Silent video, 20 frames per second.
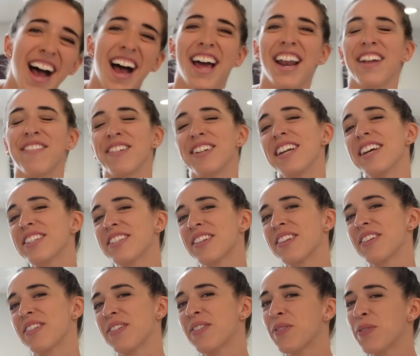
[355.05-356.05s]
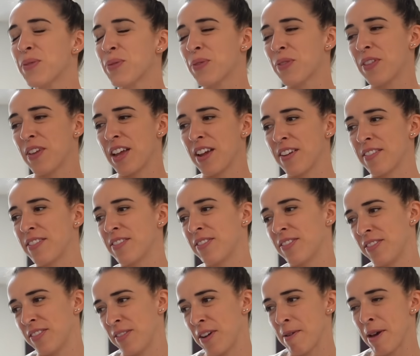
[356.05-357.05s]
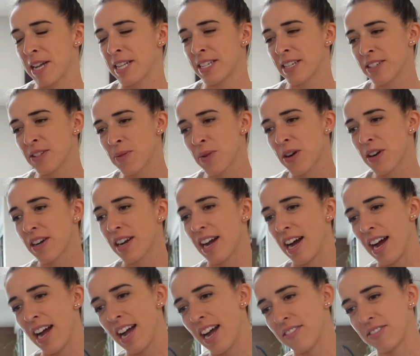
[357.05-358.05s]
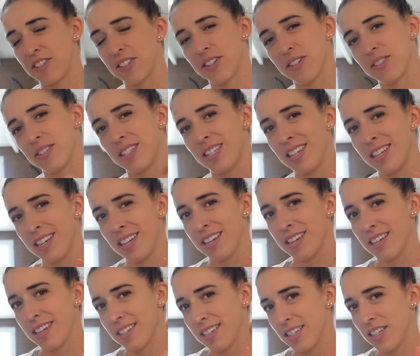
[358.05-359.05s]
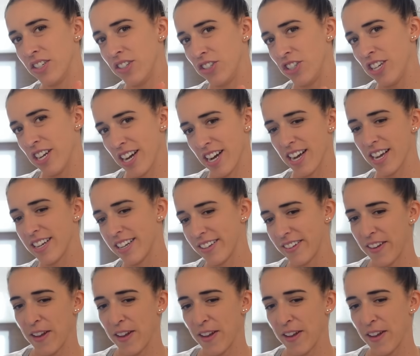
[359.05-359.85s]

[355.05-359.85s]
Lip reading: And if it doesn't, if medicine doesn't work, I have to go see a GI.